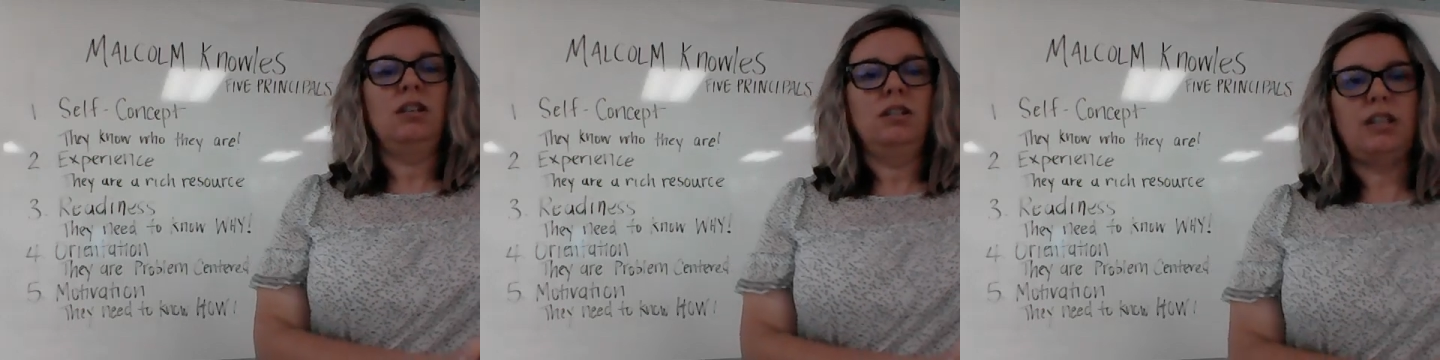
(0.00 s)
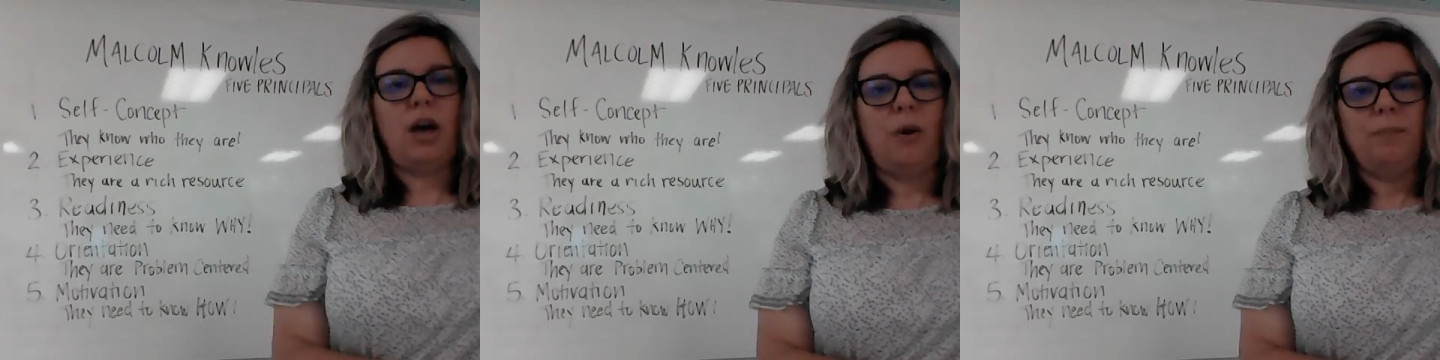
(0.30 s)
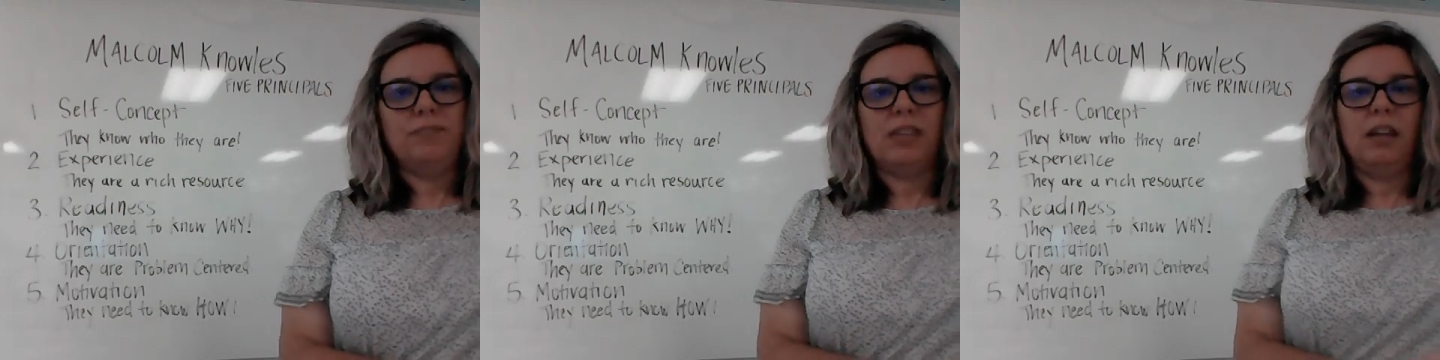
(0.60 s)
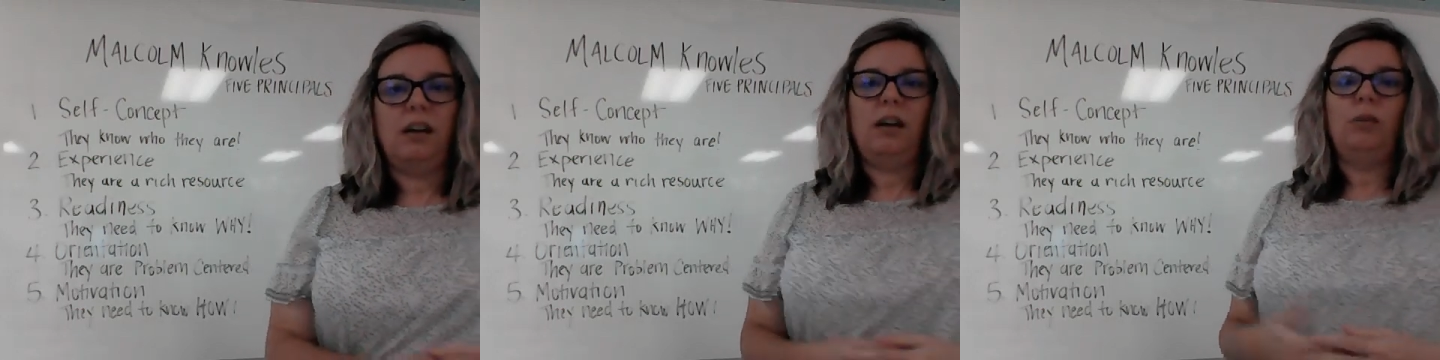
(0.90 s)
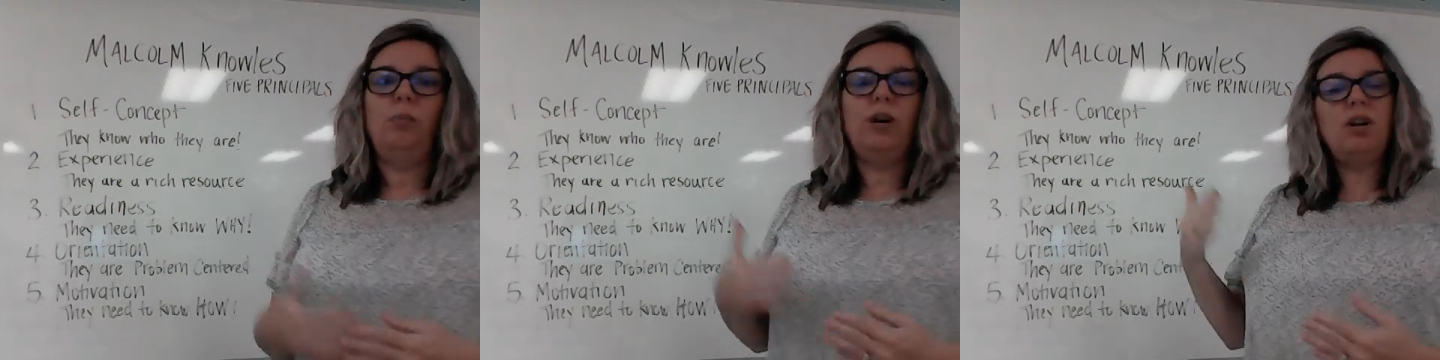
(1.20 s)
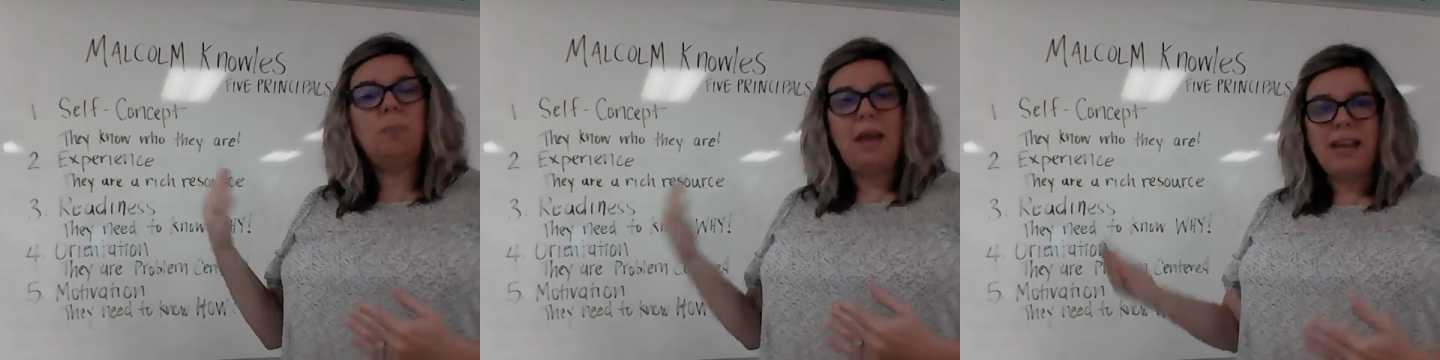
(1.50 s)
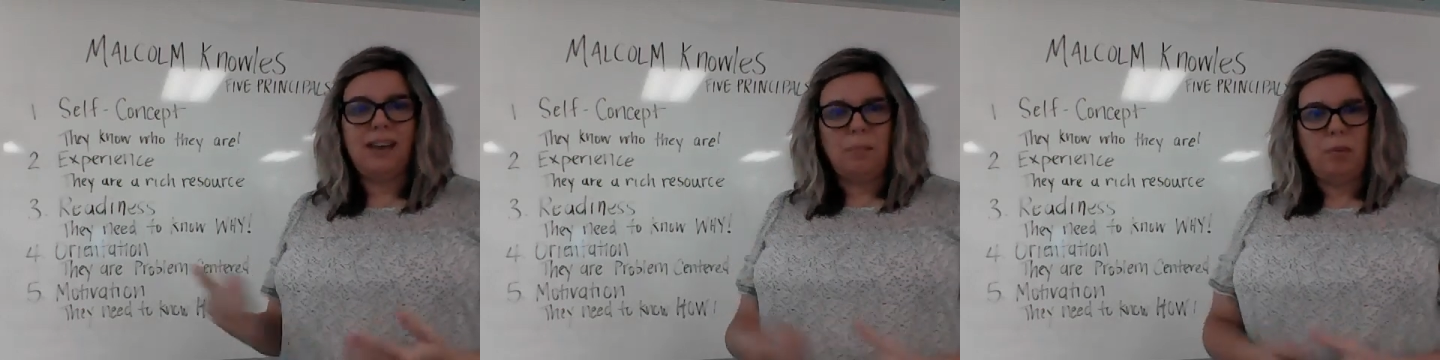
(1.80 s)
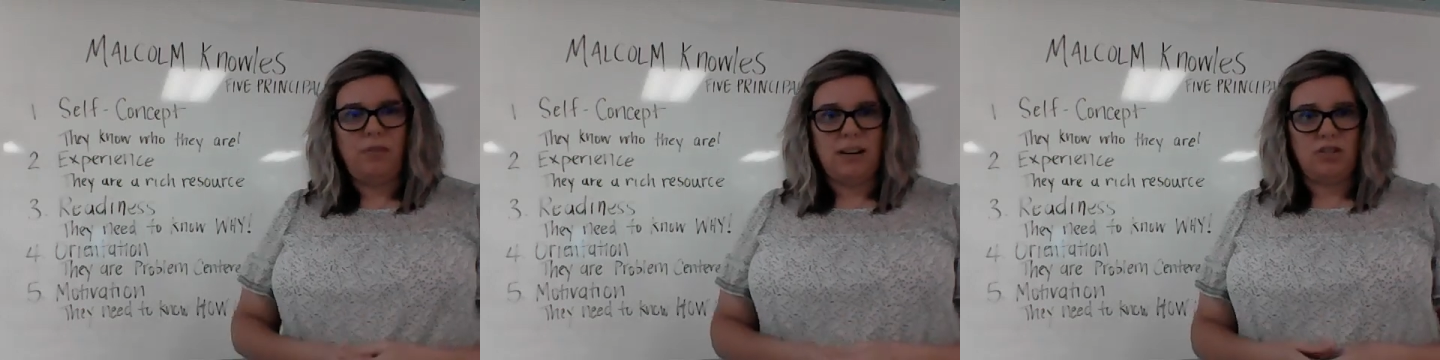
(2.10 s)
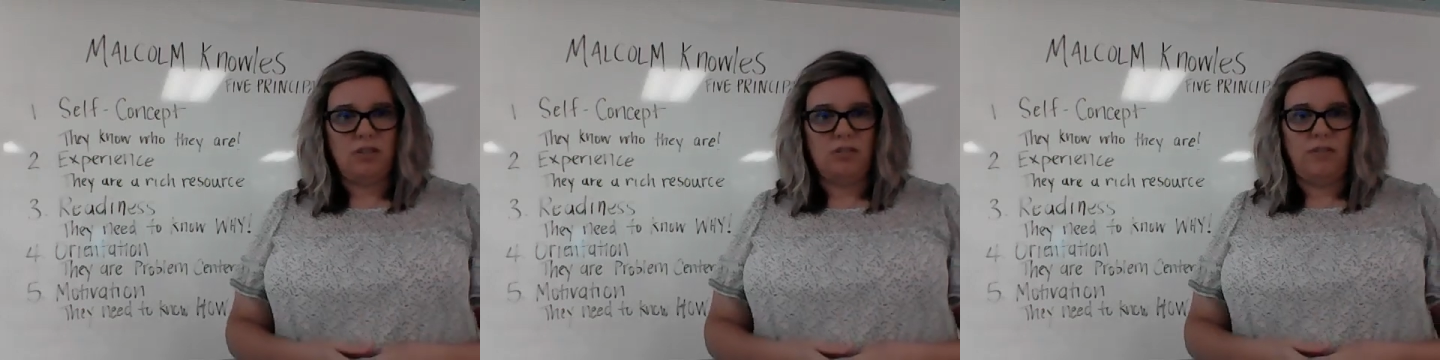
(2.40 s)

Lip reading: So, when you're making a professional